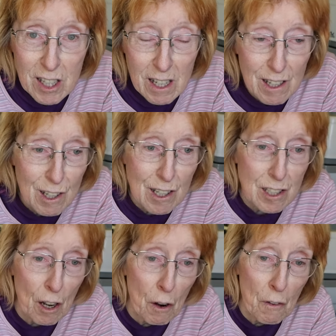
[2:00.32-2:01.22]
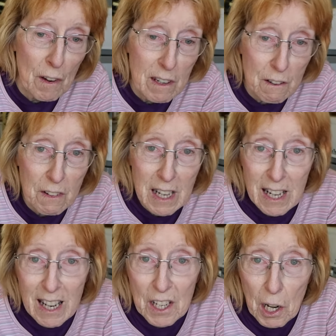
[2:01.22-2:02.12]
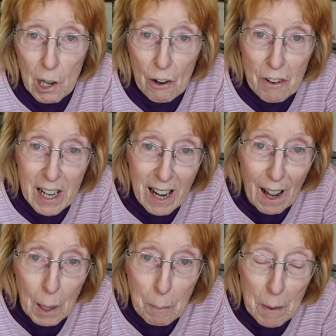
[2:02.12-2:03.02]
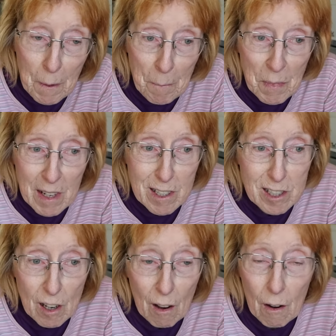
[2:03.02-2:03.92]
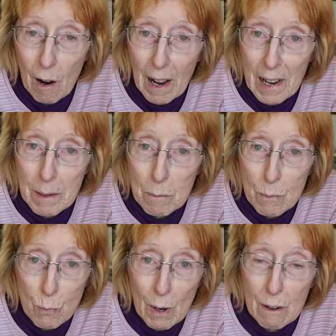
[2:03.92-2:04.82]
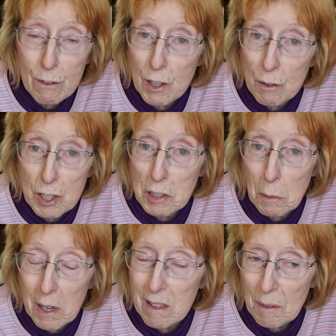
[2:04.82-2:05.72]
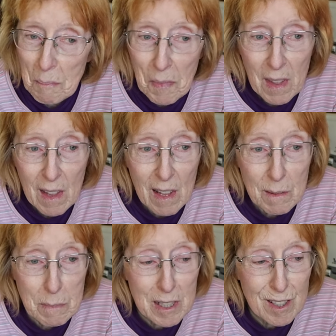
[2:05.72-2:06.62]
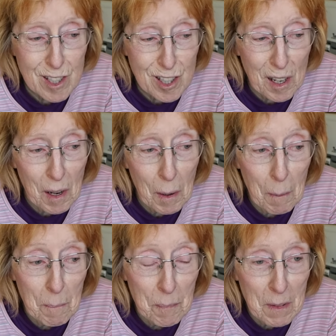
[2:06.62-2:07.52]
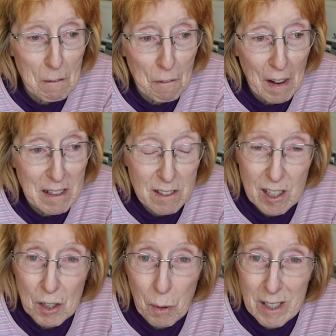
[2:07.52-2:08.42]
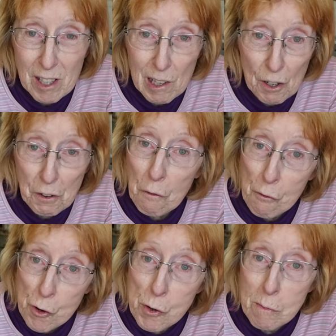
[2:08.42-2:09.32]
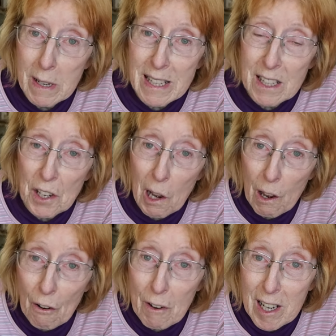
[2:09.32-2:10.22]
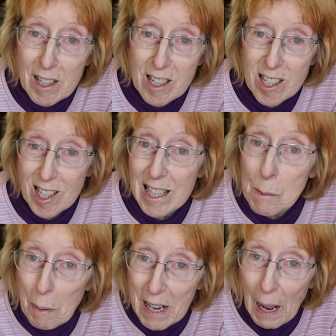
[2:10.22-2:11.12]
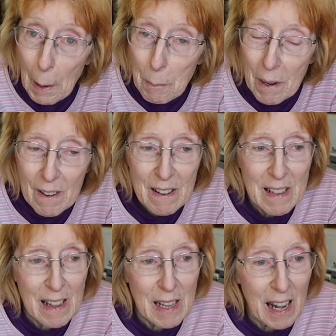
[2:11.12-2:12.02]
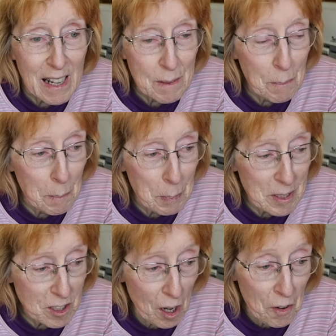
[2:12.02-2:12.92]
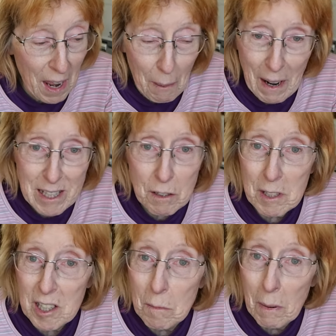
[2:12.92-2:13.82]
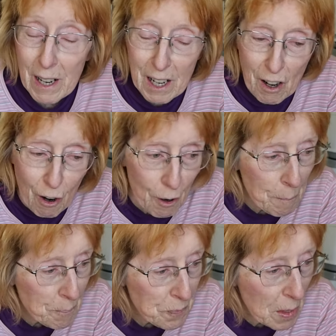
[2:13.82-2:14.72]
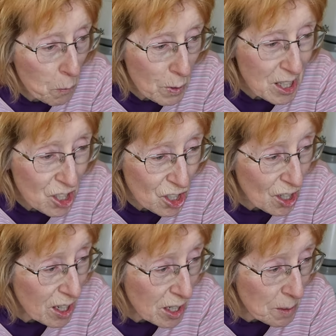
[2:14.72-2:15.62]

years of living in a lorry cab, so I'm well used to it. But in fact, there's quite a lot of room in a lorry sleeper cab. But so now I do it in my car, which